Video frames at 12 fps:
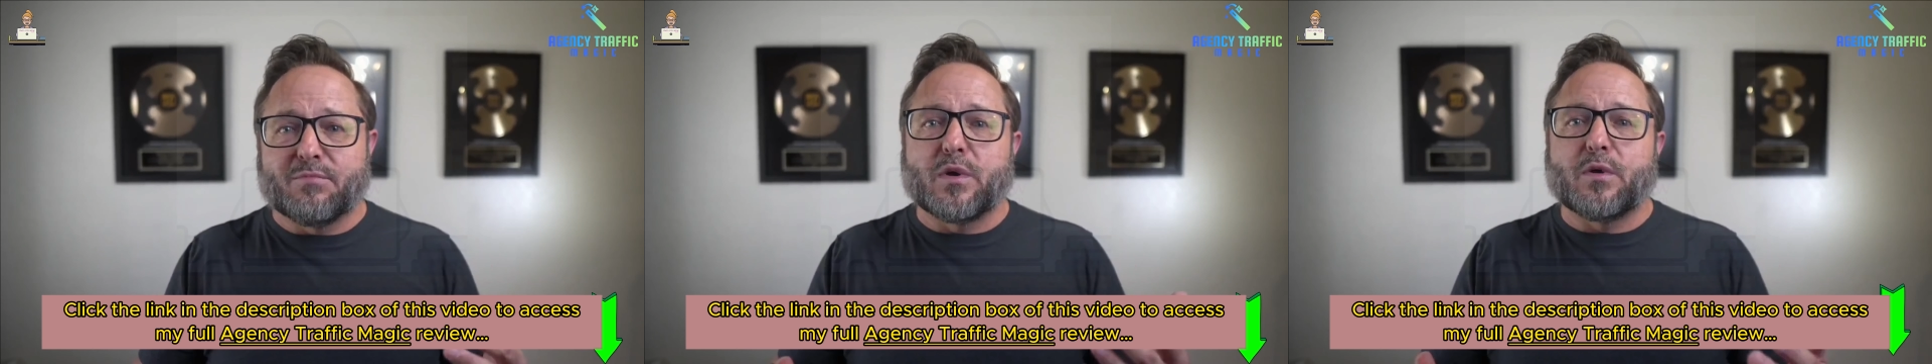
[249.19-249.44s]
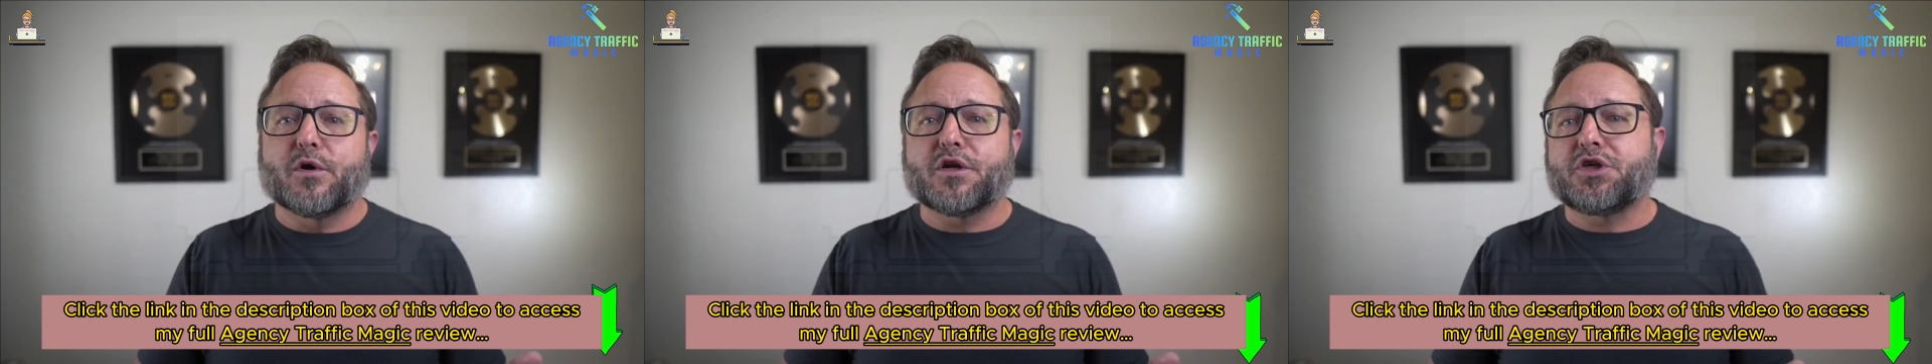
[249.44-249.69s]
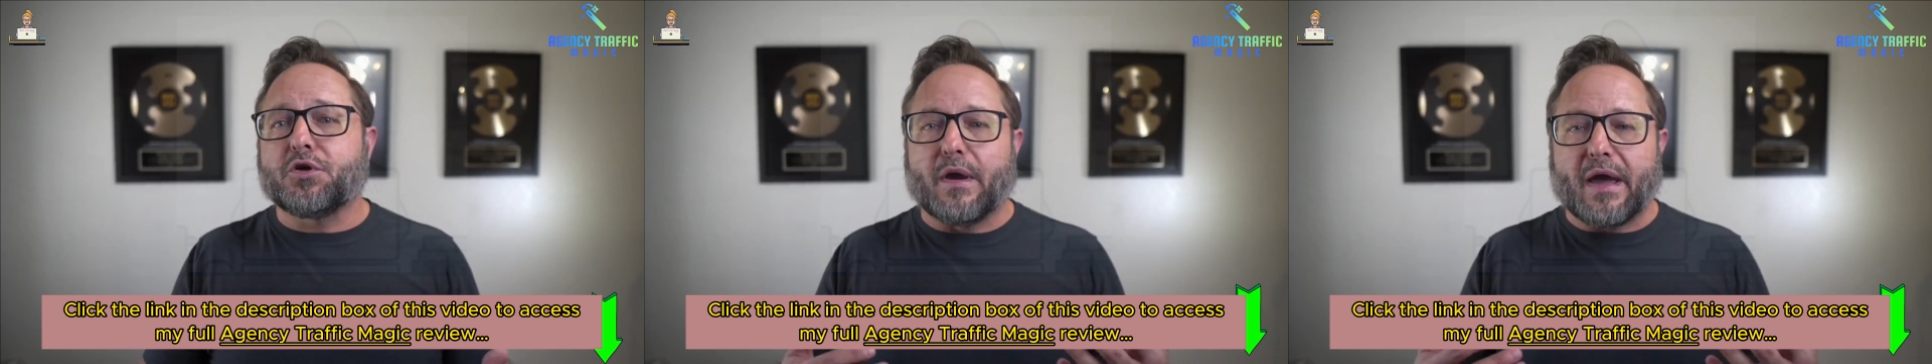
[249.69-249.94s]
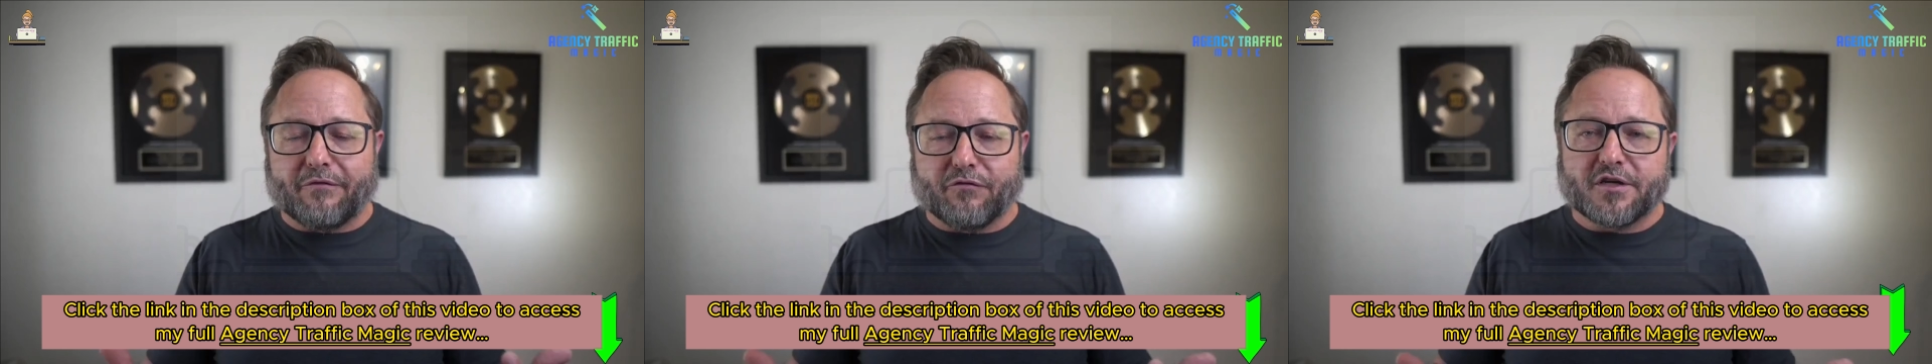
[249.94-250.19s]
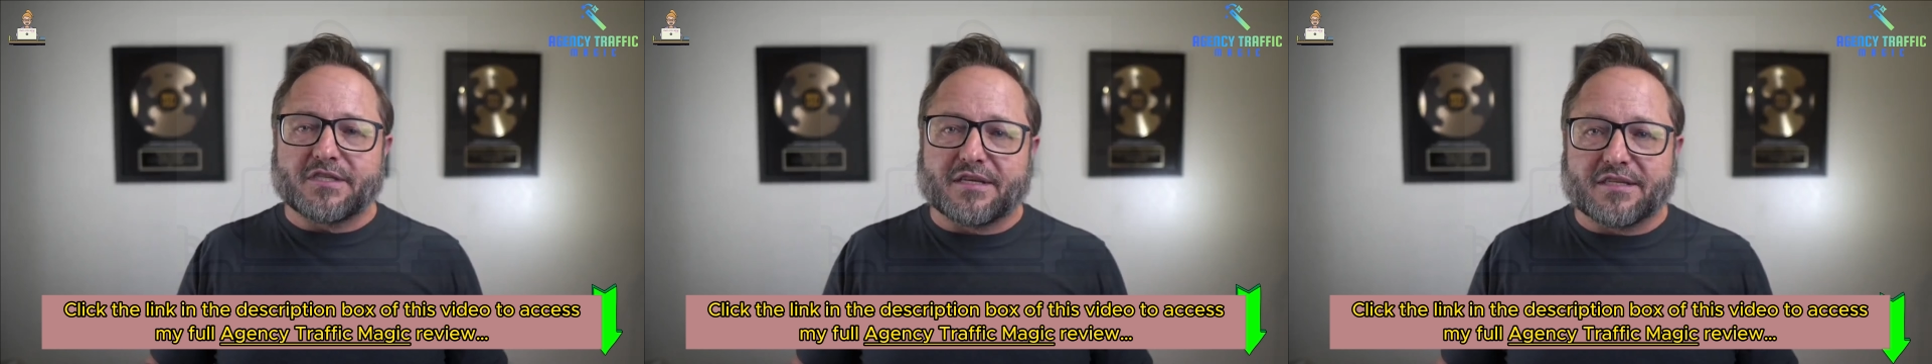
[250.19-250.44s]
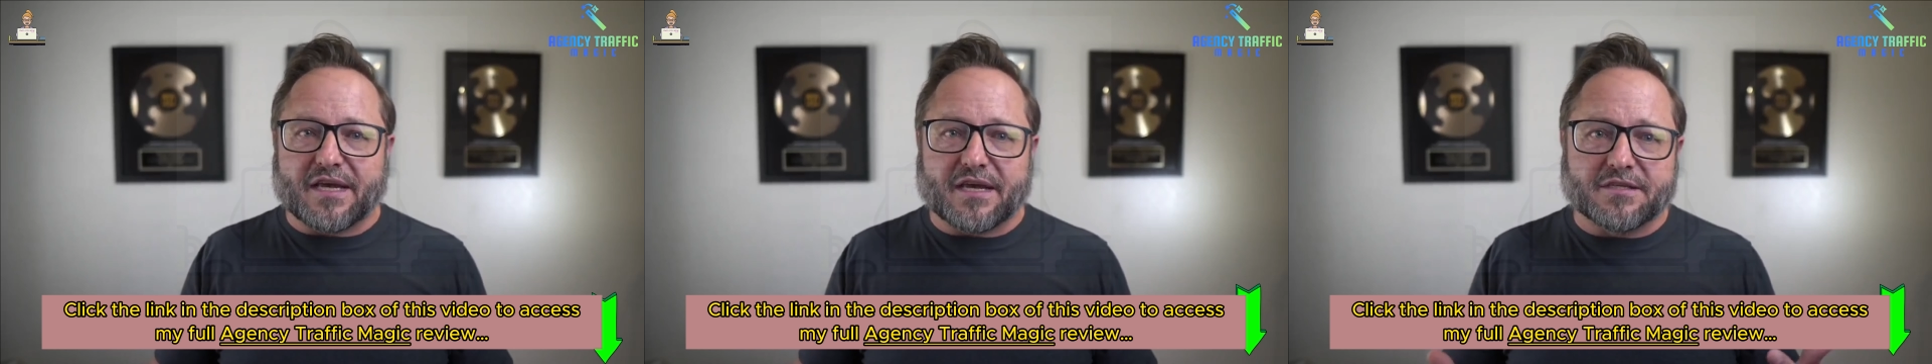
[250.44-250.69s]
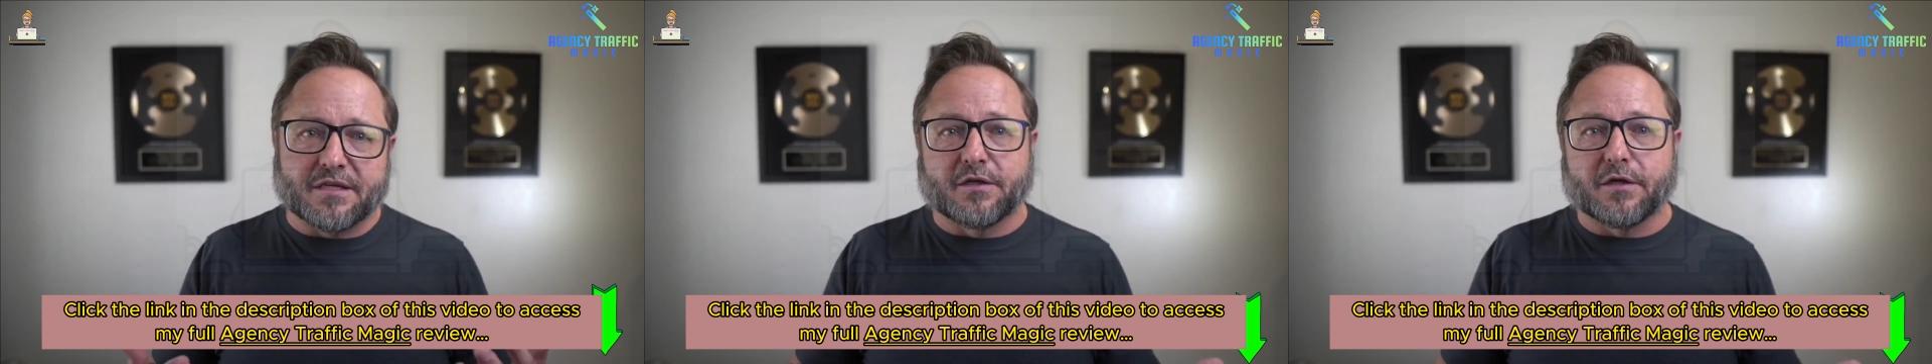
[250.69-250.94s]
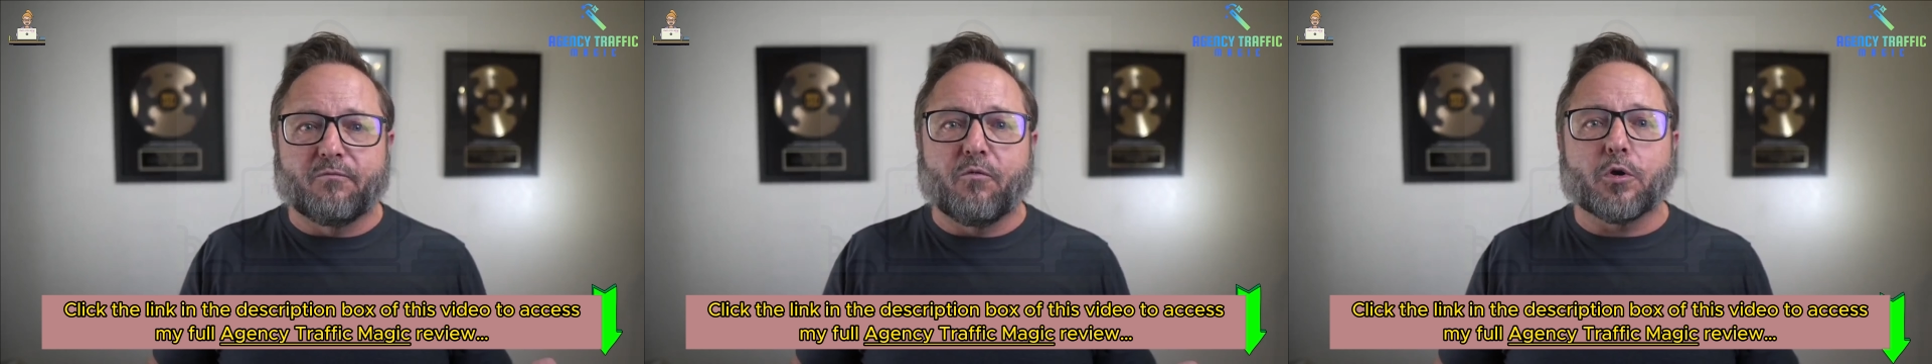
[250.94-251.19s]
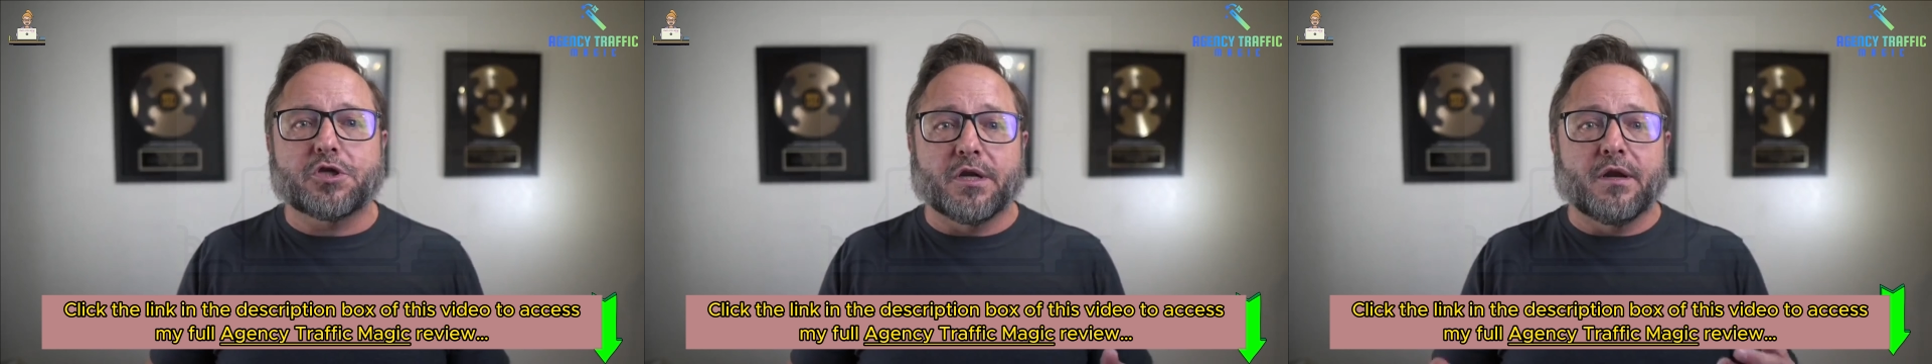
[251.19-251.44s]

we wish you every success and good fortune,